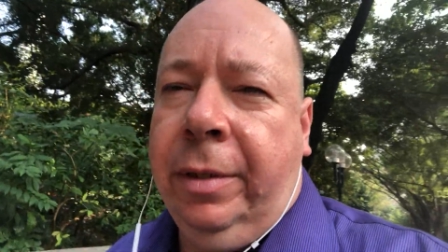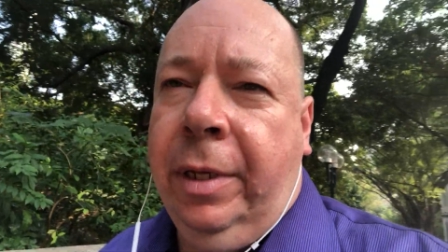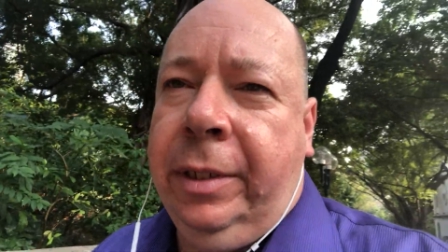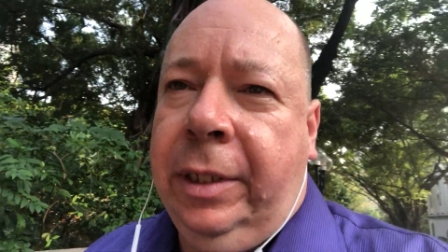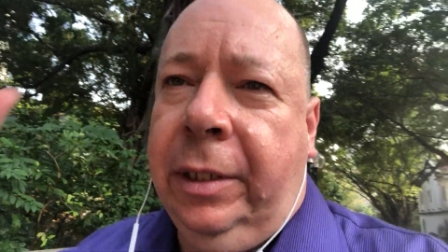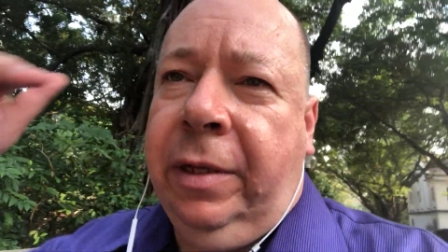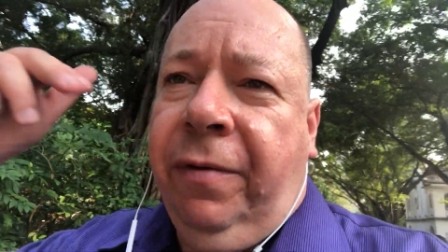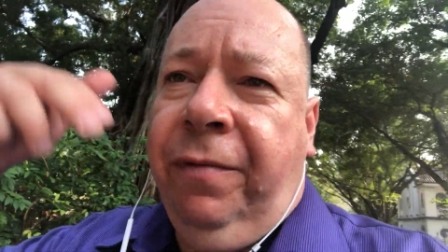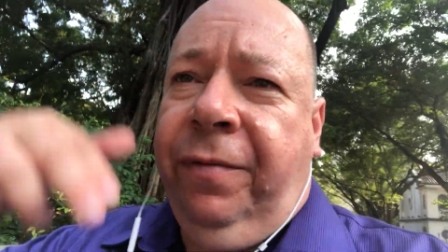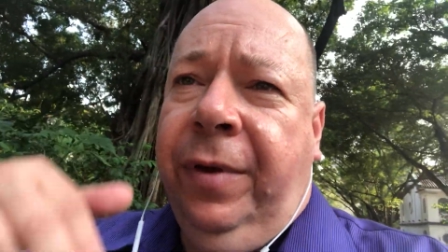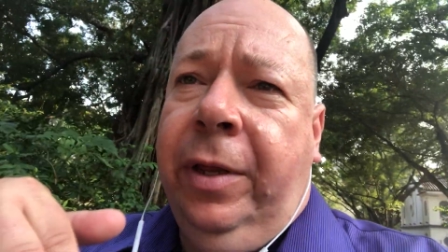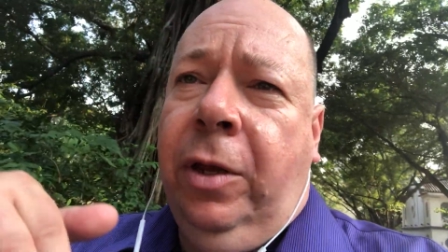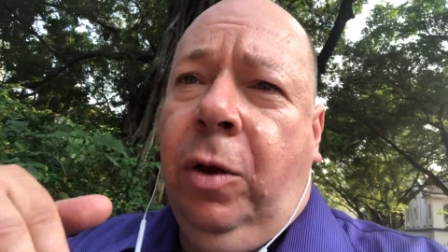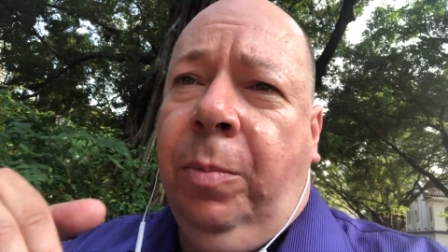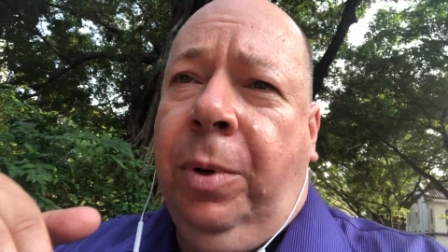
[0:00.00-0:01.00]
and this is the
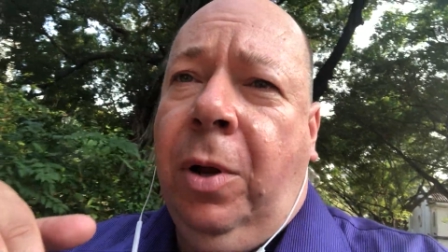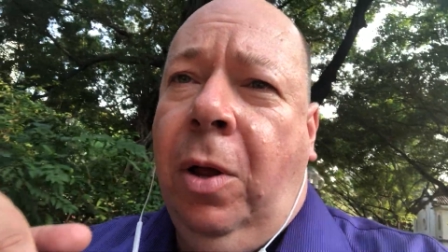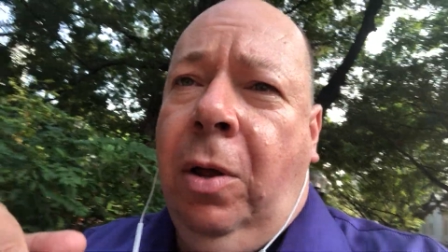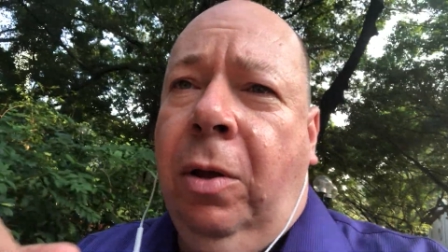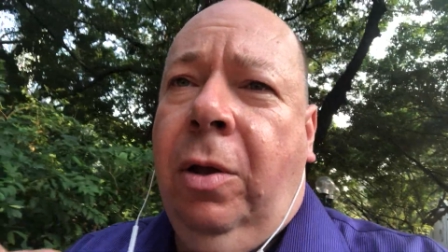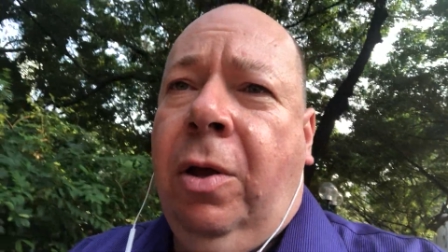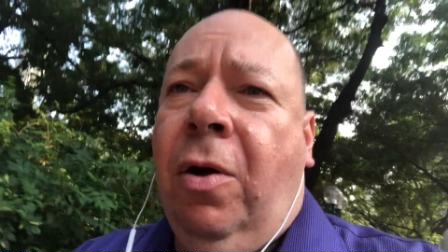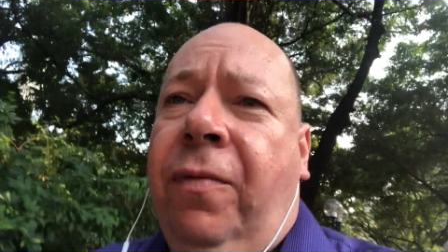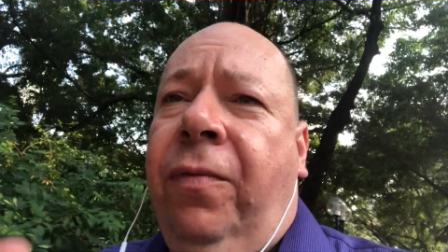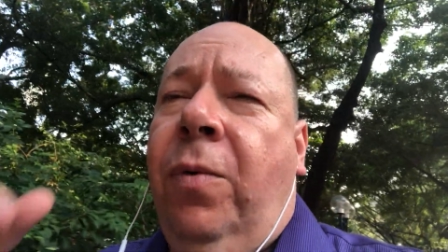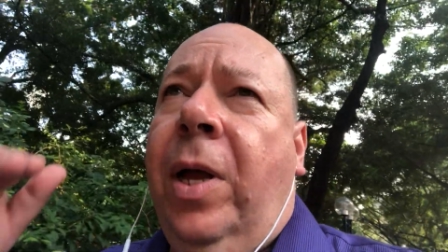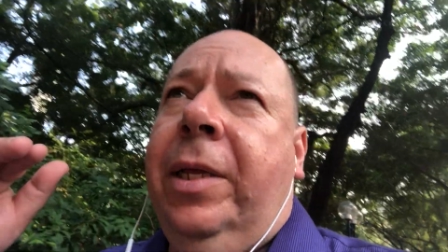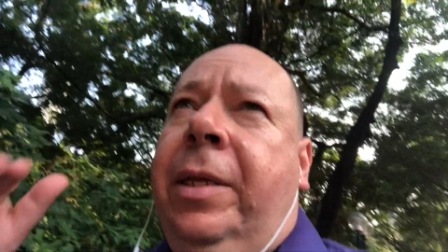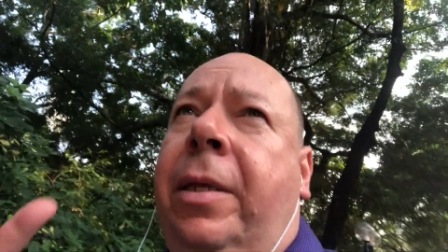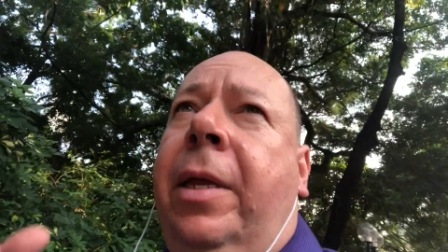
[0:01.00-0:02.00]
video blog of
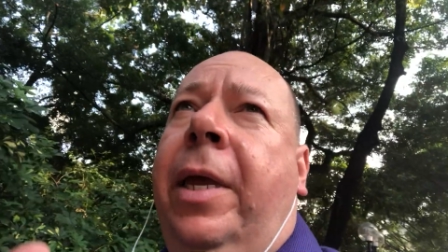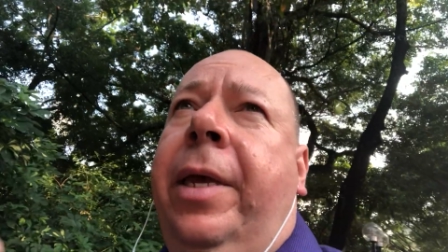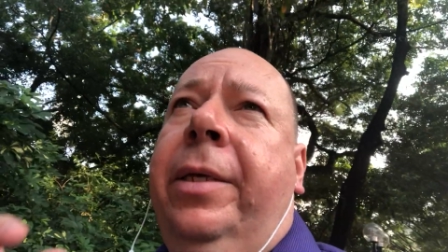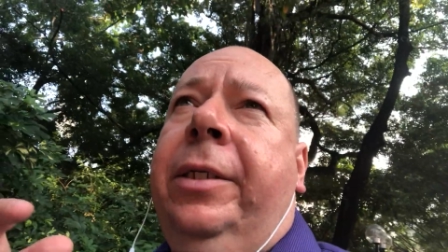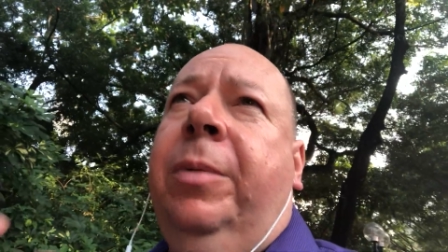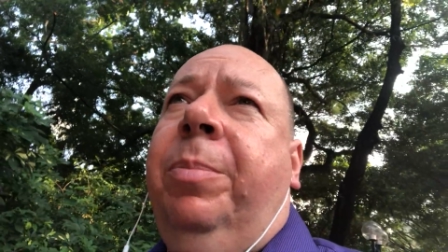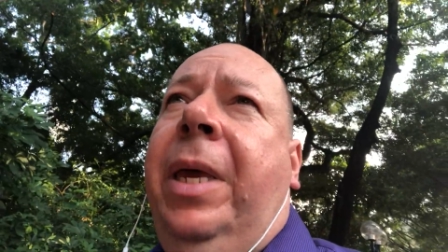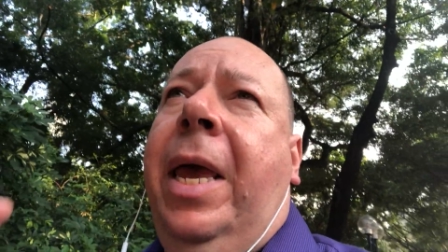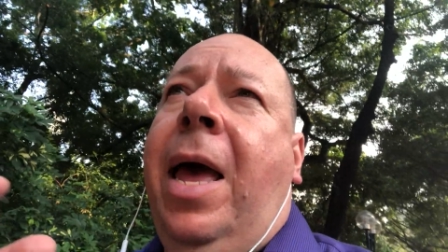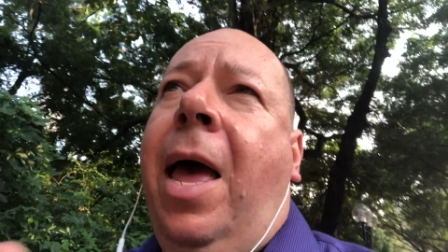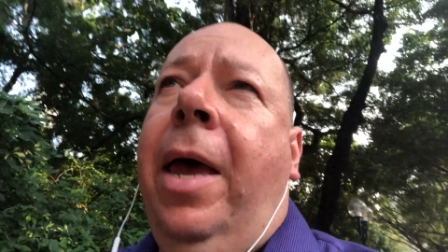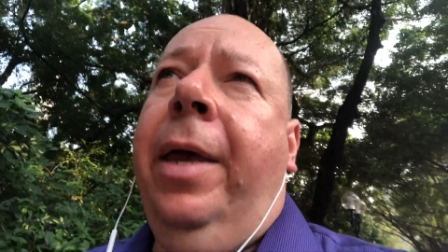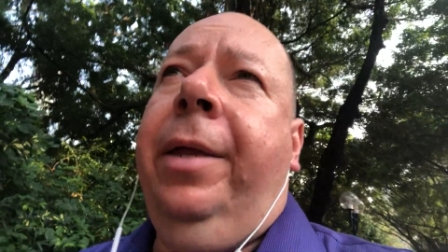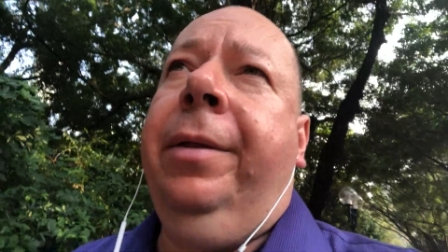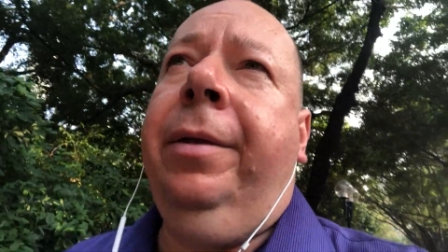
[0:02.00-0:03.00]
what is
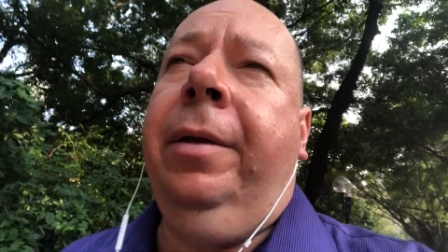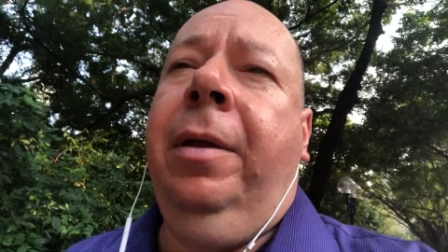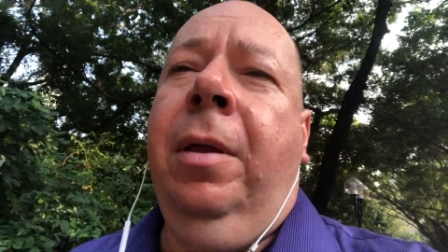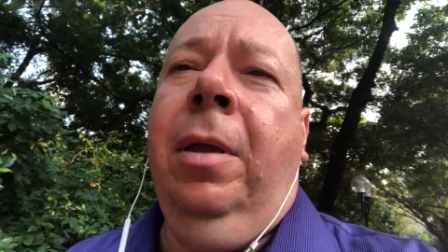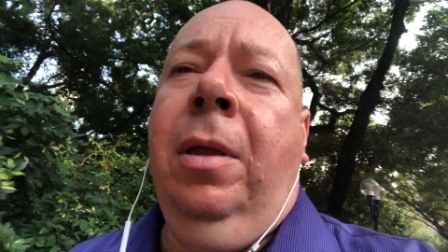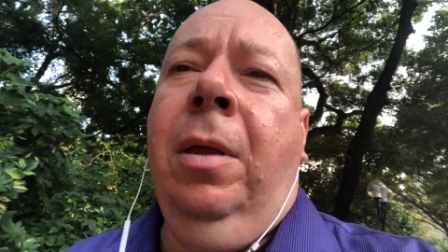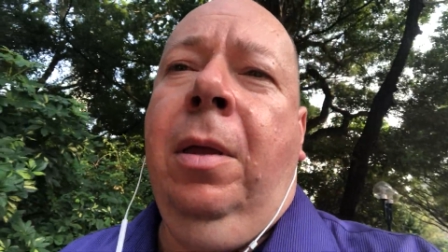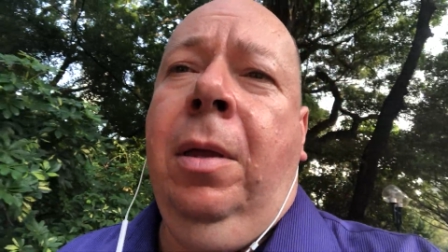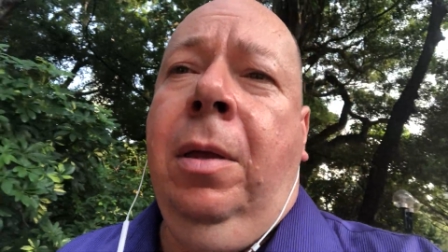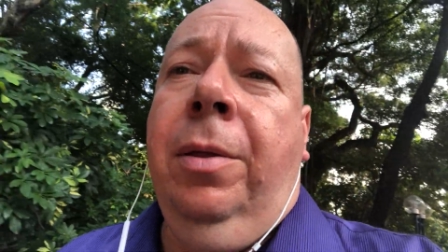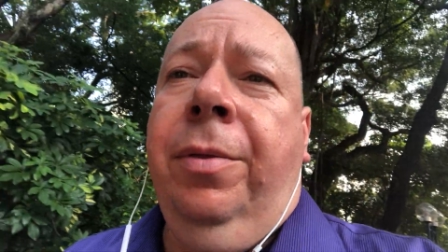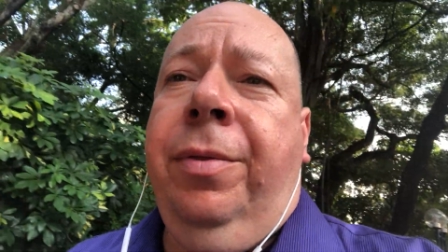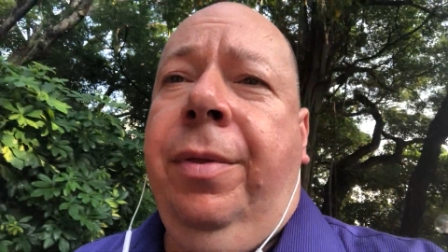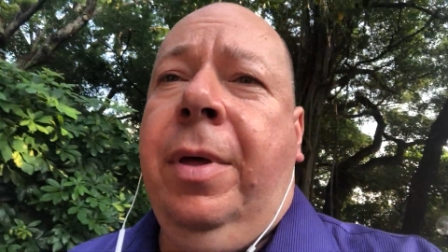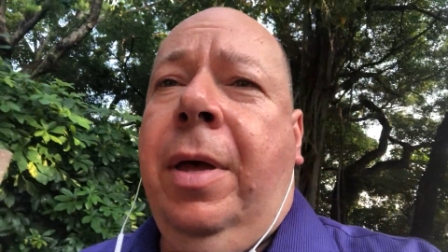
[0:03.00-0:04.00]
behind
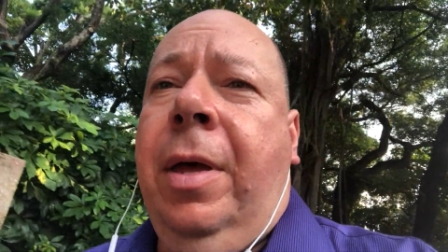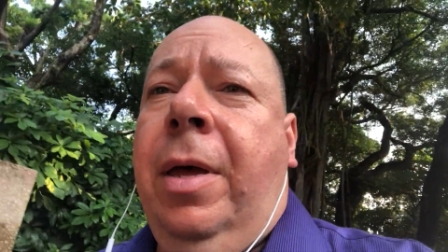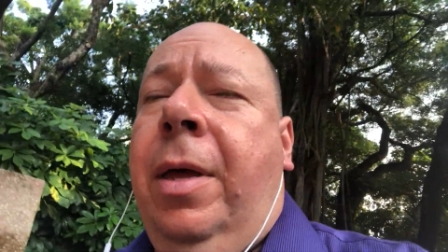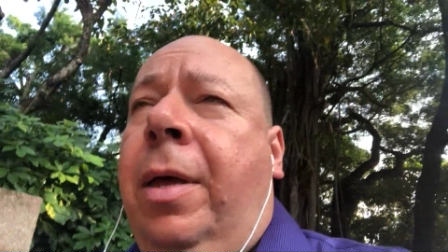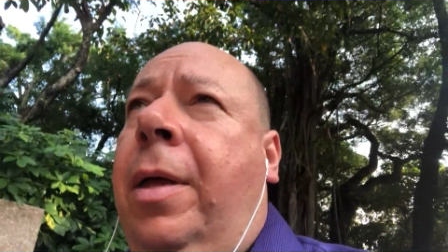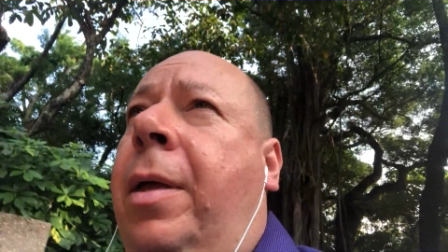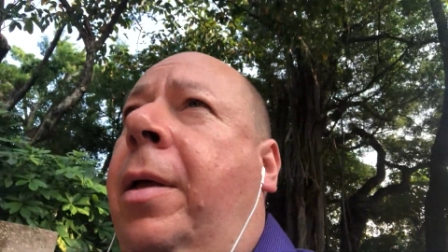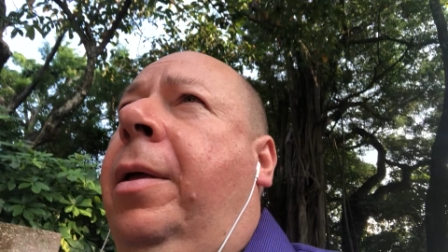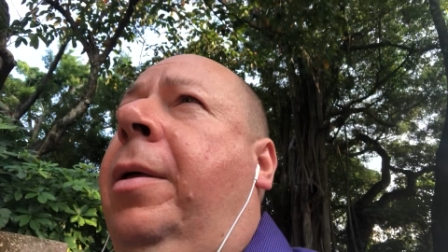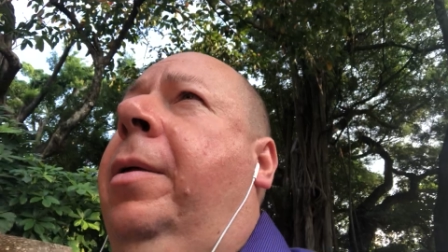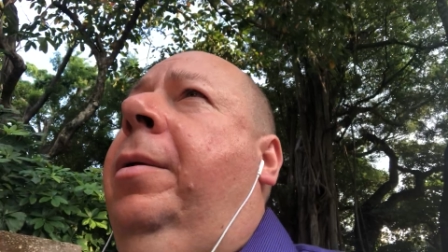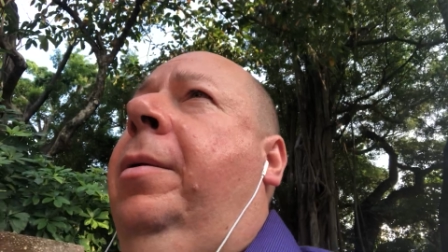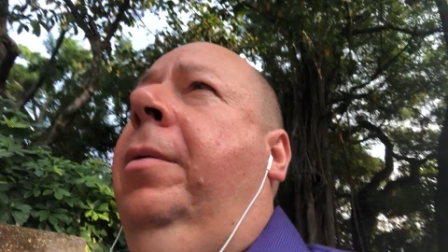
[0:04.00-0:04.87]
the